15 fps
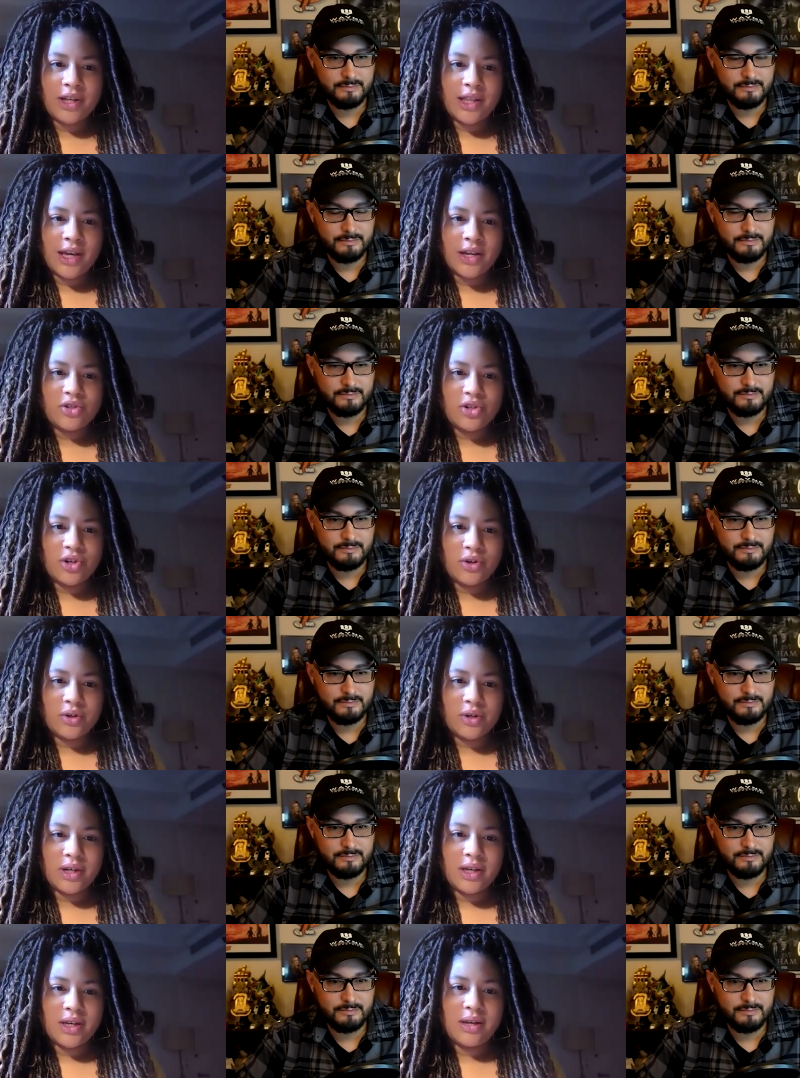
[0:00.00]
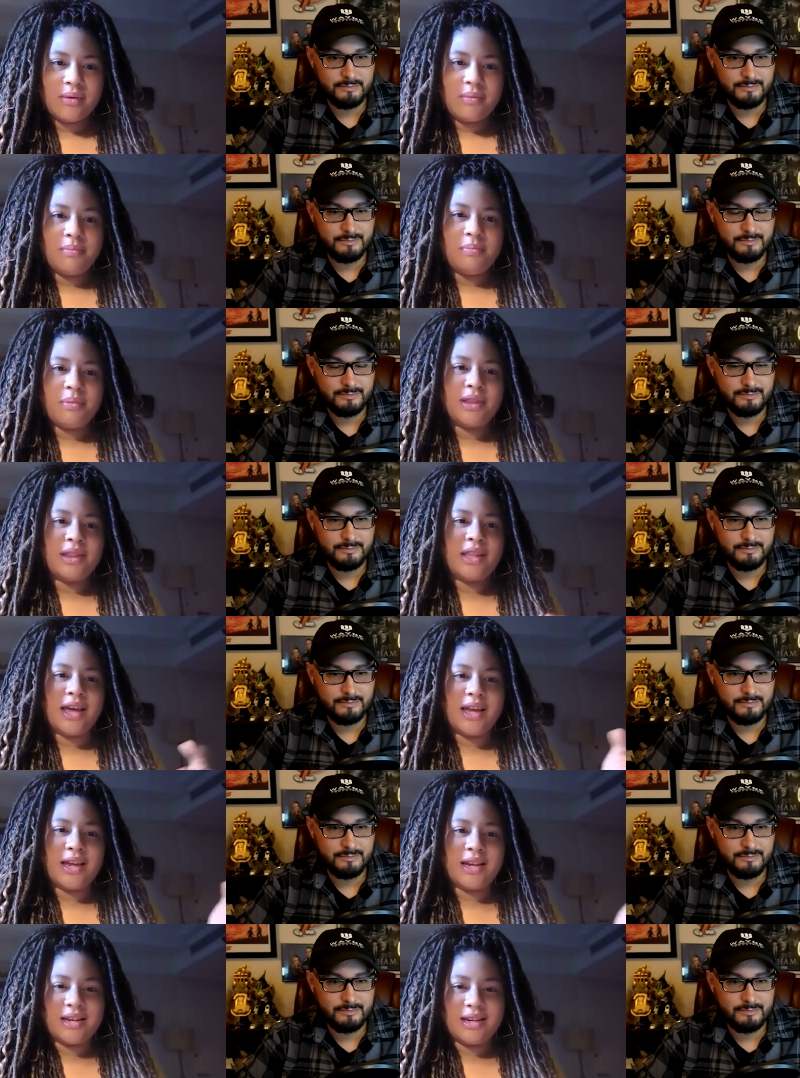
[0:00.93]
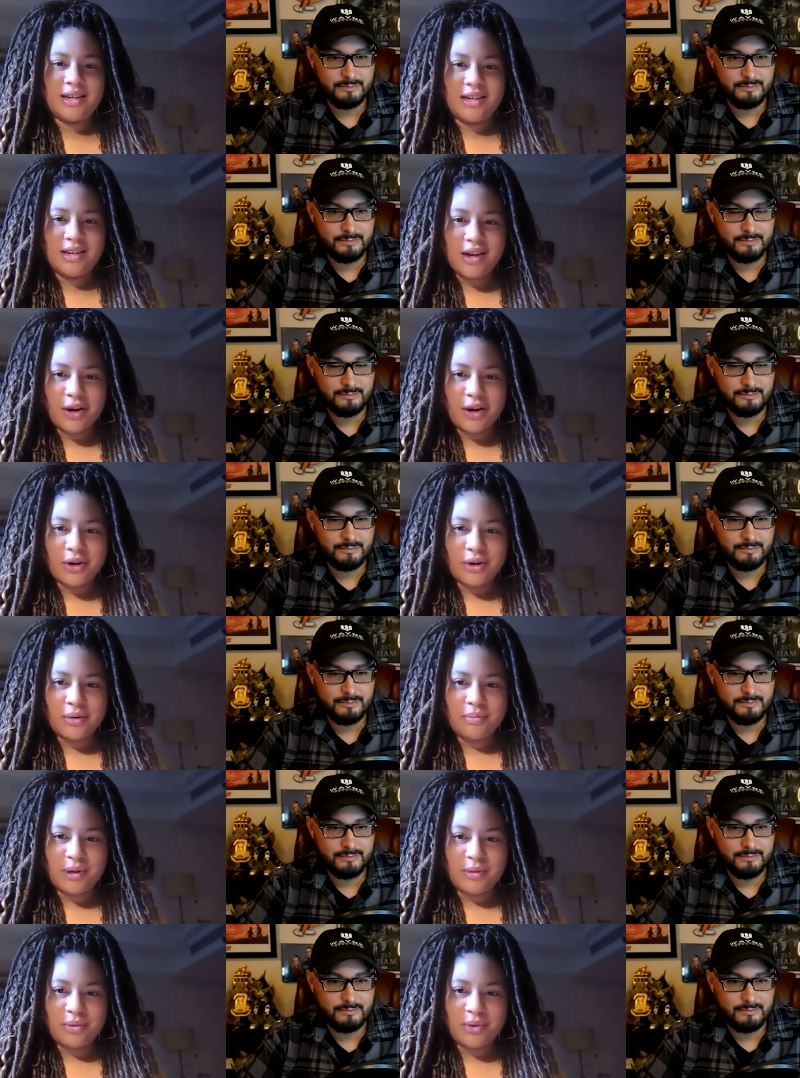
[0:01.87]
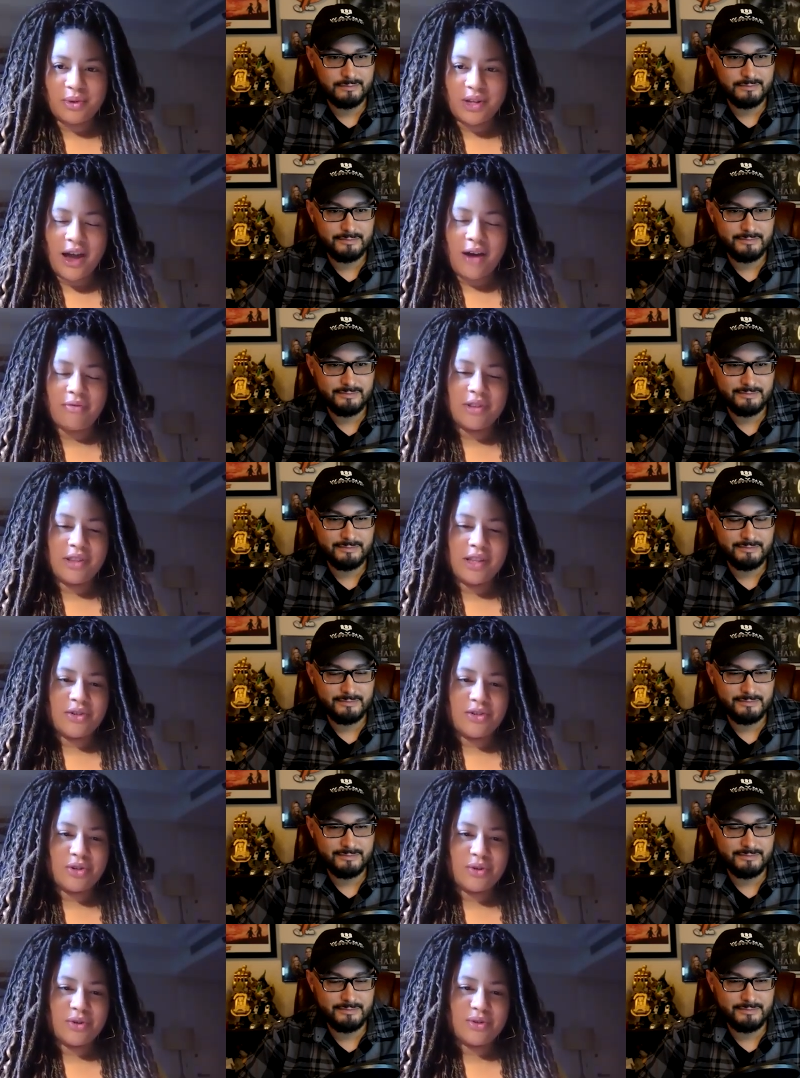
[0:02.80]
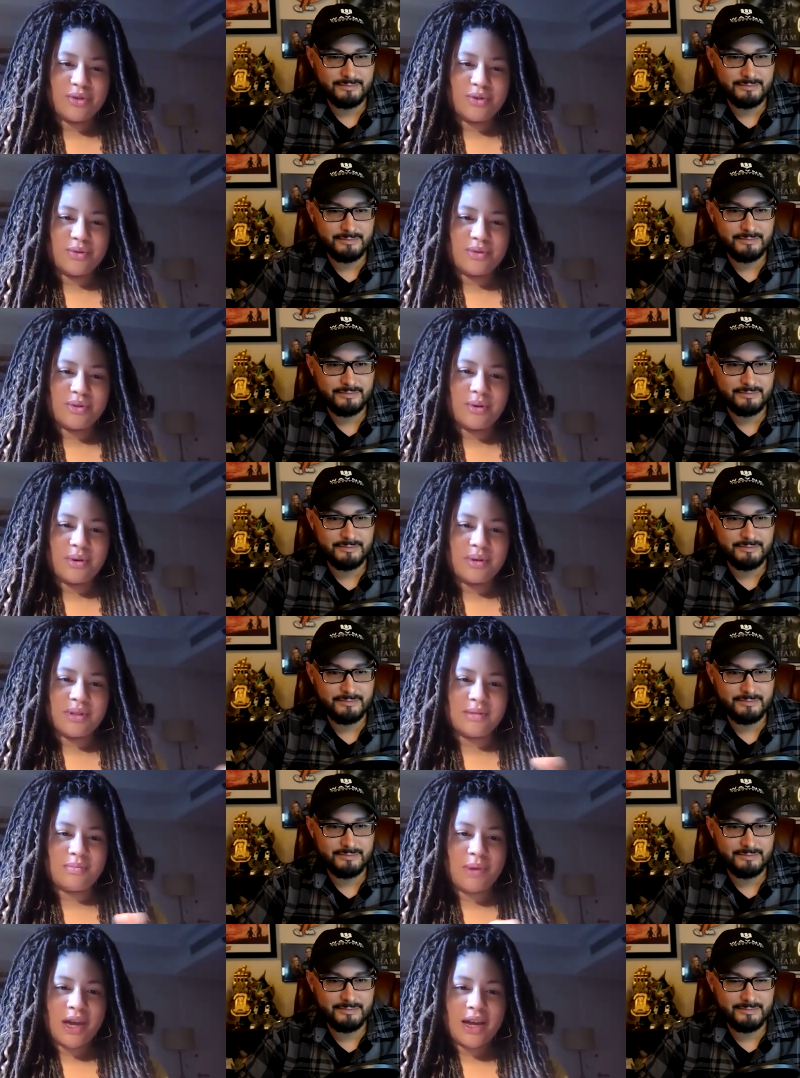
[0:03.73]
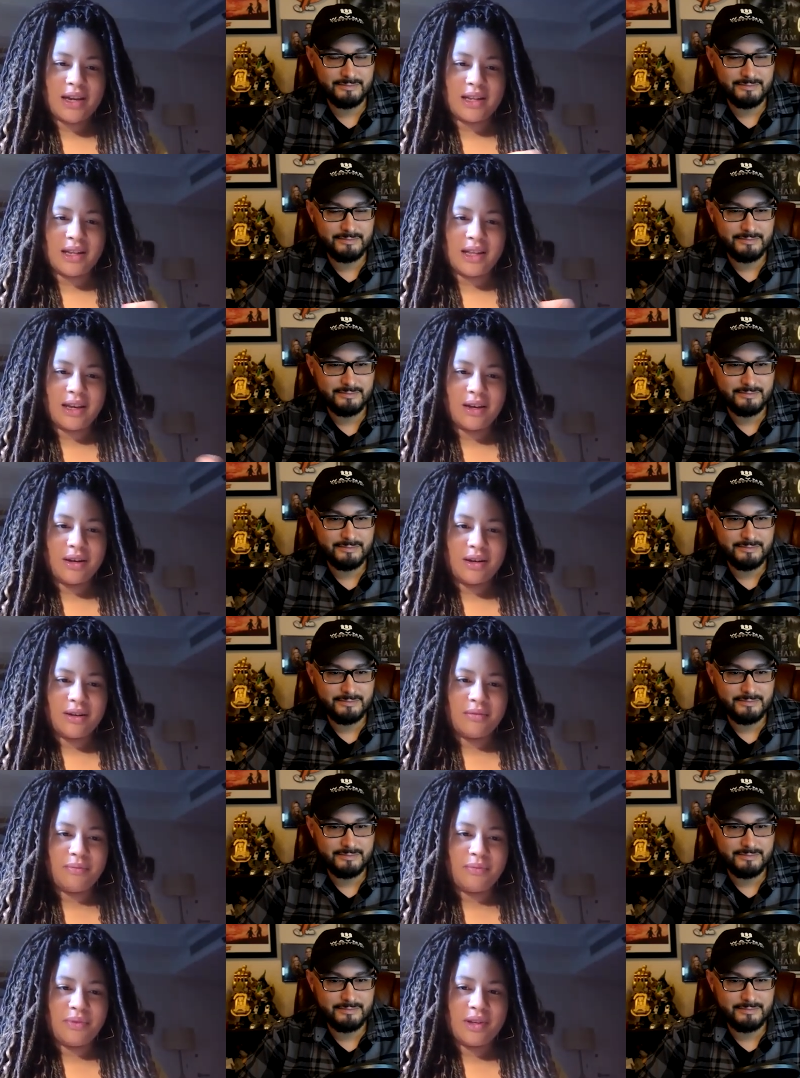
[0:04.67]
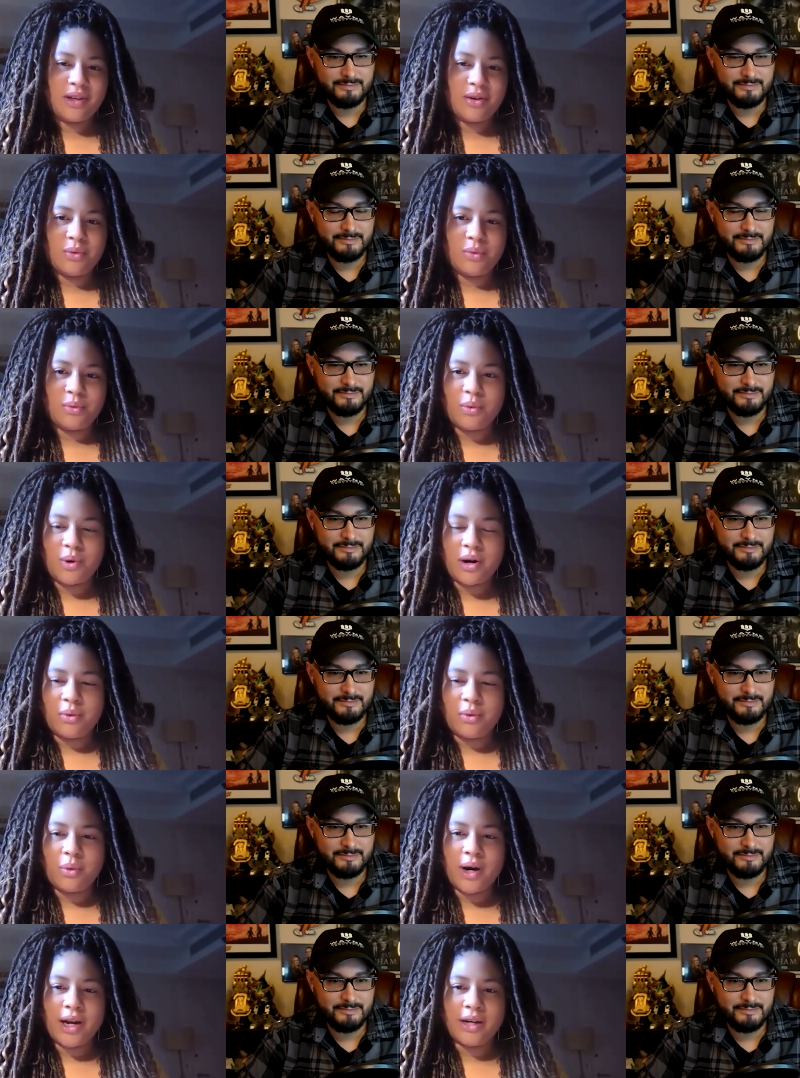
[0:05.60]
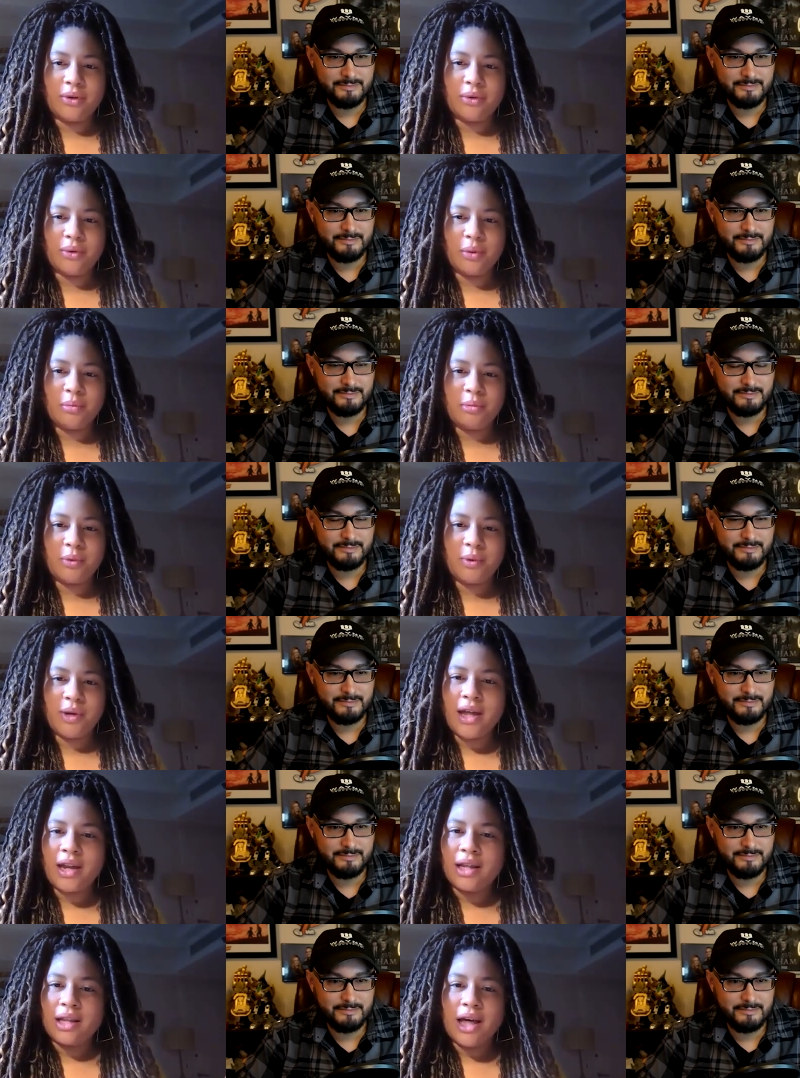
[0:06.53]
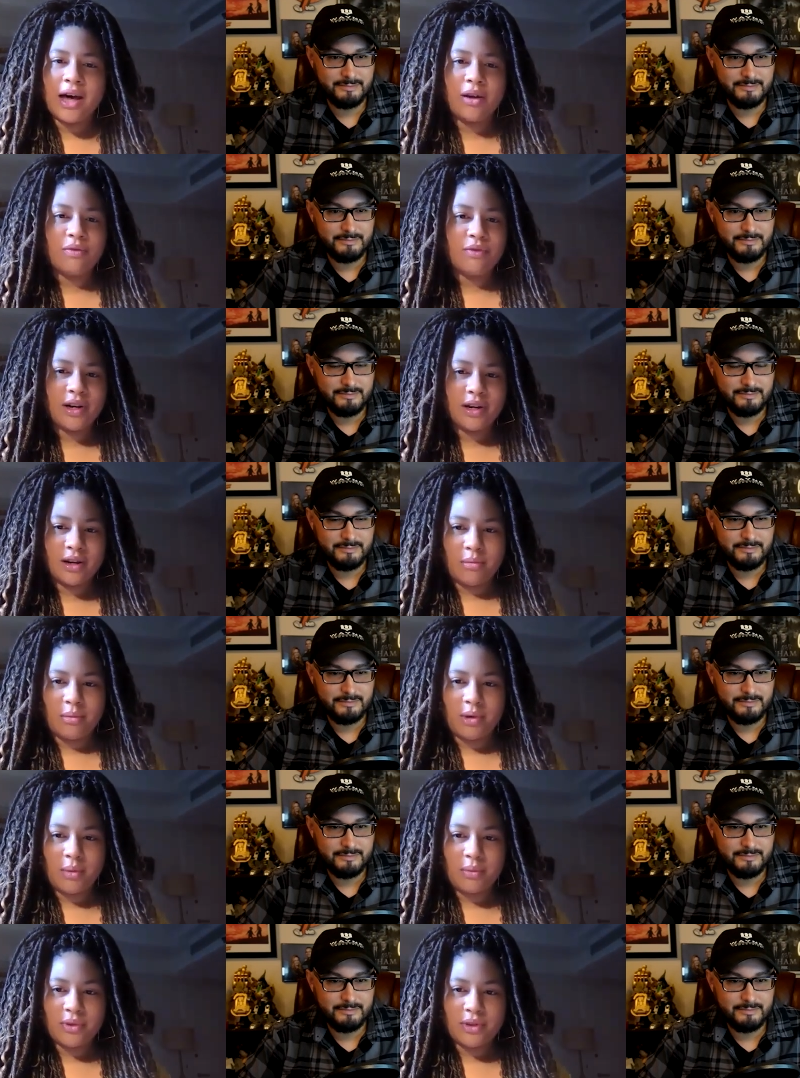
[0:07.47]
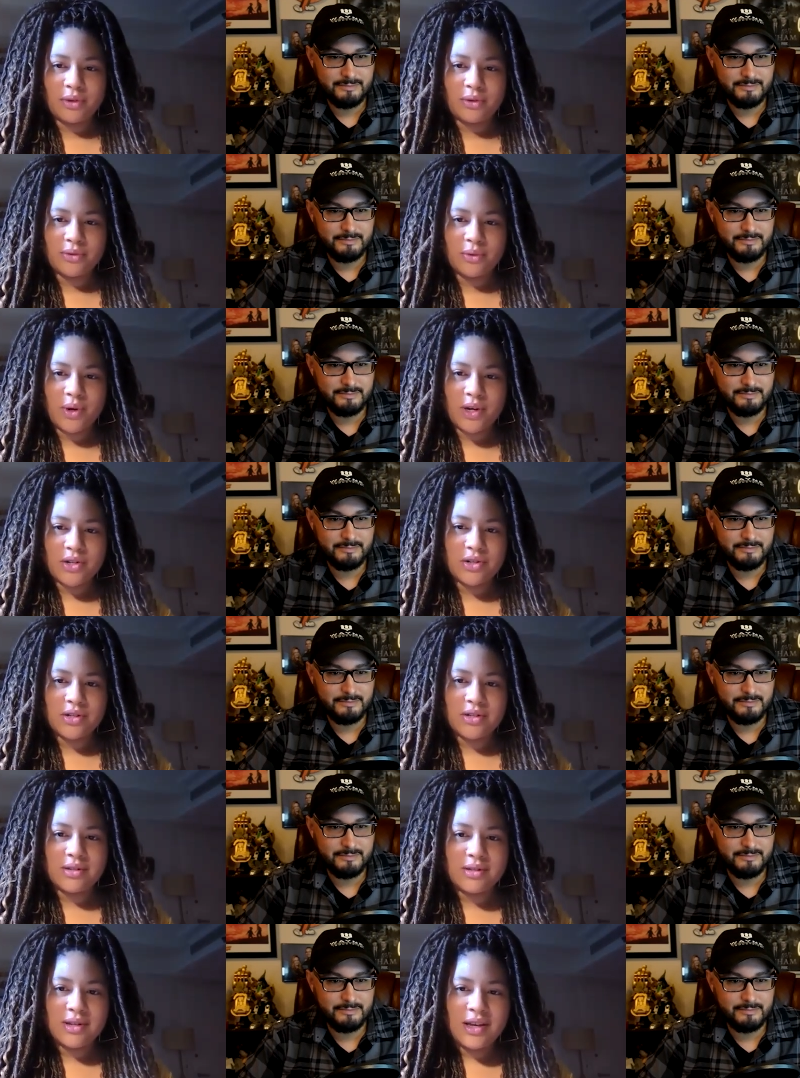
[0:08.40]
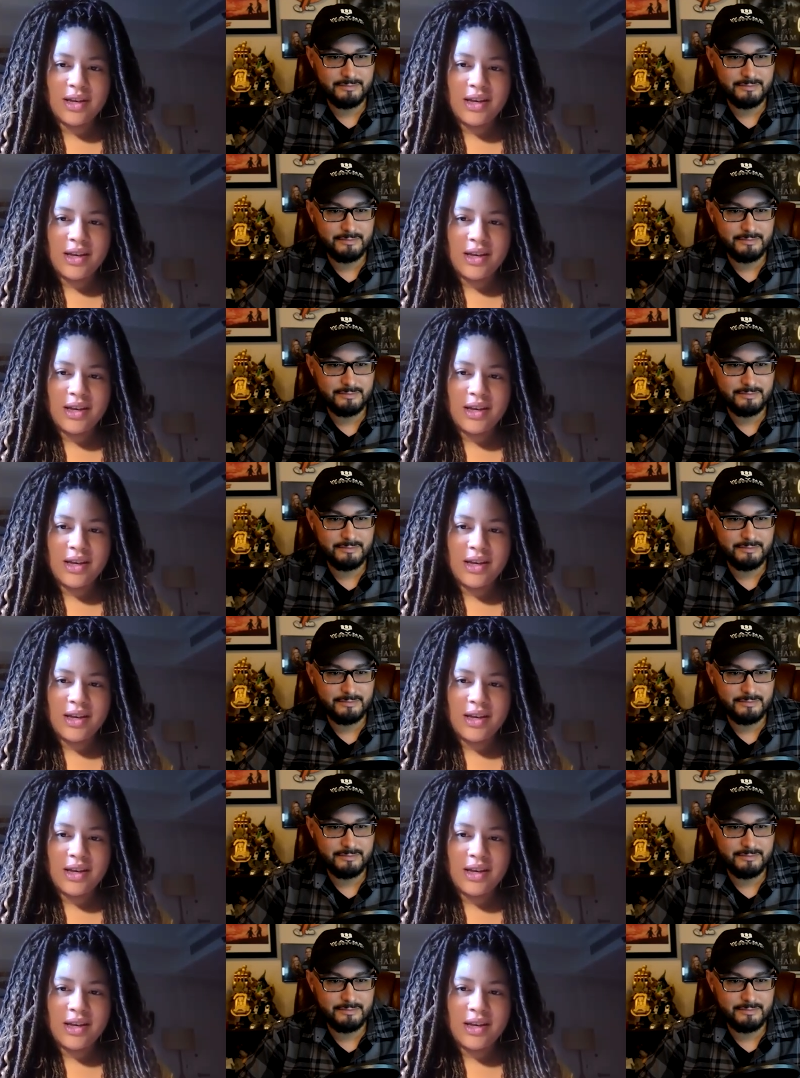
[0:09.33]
Speaker 1: at that joke, but then younger people laughed at that joke too. So it spanned like a, A, a wide group, but we had a lot of fun coming up with those questions.